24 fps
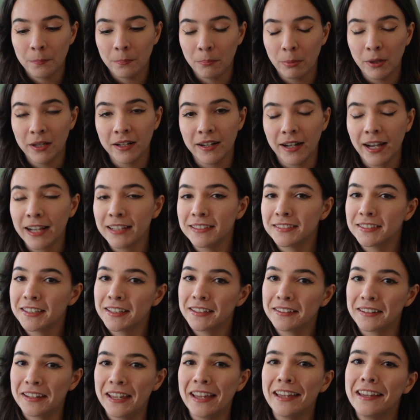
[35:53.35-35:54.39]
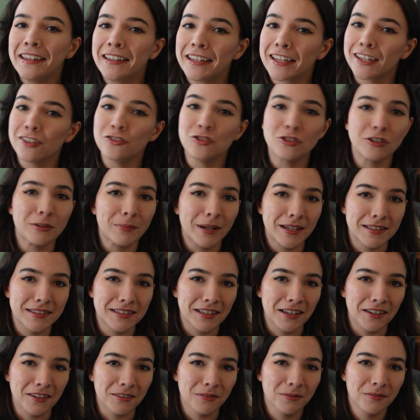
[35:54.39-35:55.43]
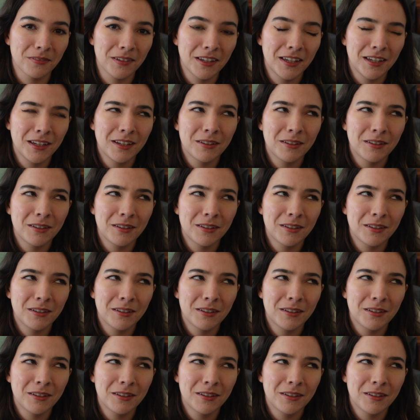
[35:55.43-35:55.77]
but I did injure myself